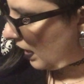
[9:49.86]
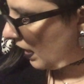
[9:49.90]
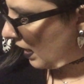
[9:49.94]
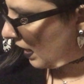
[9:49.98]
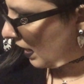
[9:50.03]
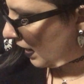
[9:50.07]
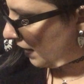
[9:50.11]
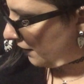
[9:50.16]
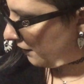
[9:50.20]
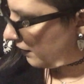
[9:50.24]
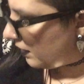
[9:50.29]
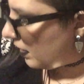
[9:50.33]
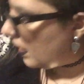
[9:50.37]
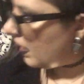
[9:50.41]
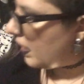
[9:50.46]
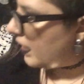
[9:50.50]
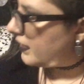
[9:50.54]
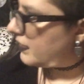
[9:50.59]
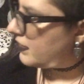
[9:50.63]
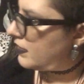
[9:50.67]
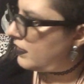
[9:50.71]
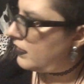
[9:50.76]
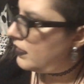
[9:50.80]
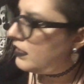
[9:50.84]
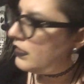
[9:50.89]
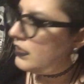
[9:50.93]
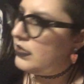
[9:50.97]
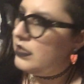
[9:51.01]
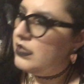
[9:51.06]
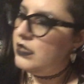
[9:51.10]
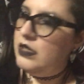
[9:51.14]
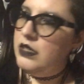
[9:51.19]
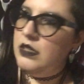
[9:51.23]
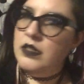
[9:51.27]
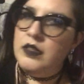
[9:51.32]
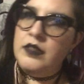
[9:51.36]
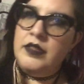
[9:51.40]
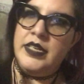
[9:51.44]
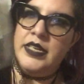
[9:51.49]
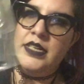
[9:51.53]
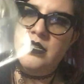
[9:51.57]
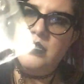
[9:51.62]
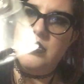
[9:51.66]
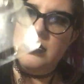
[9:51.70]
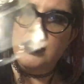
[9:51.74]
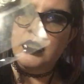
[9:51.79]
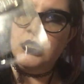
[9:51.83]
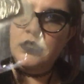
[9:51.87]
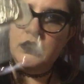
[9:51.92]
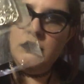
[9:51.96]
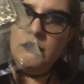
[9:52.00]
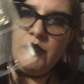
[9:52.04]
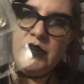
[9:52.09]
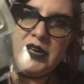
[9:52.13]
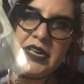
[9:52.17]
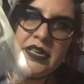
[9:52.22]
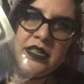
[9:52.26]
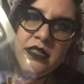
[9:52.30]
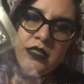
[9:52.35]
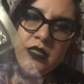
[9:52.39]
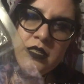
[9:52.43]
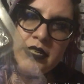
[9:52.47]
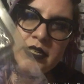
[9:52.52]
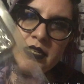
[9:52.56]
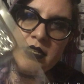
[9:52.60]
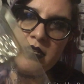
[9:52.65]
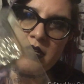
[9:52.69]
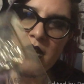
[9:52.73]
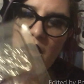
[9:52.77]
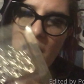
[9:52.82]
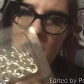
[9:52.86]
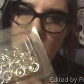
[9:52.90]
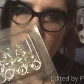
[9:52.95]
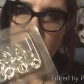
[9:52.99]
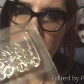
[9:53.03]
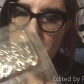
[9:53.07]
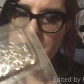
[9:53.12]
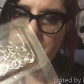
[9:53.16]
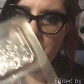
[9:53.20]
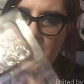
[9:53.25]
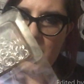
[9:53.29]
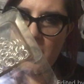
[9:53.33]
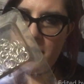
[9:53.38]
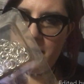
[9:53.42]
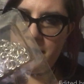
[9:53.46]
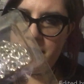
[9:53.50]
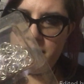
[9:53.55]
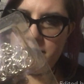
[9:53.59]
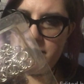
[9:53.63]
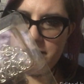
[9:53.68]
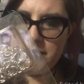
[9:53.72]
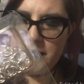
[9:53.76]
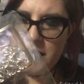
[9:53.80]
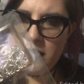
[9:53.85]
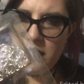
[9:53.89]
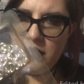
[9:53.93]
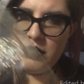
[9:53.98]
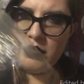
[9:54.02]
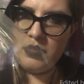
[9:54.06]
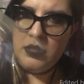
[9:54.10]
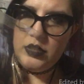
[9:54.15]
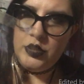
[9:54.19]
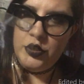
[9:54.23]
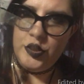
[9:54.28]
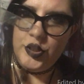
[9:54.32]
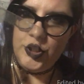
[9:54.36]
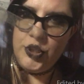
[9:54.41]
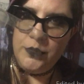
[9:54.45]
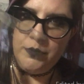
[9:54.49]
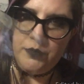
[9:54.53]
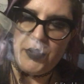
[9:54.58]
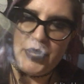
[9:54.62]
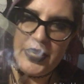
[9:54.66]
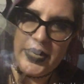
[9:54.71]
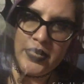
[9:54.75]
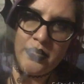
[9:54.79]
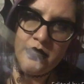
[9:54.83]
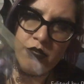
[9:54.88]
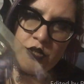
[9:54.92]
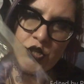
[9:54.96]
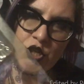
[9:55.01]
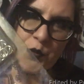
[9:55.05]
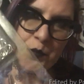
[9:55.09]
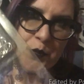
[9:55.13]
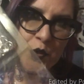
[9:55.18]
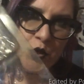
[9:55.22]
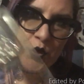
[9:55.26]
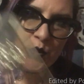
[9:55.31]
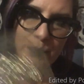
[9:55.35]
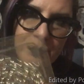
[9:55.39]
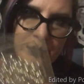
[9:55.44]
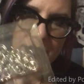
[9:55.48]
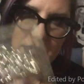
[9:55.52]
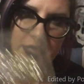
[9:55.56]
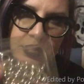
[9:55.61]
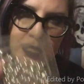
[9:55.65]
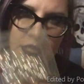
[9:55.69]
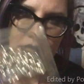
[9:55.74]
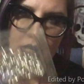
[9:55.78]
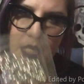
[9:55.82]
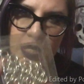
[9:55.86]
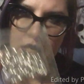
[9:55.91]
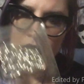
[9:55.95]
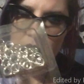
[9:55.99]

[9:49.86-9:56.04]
I've got these little rings. They call them jump rings, jump hoops.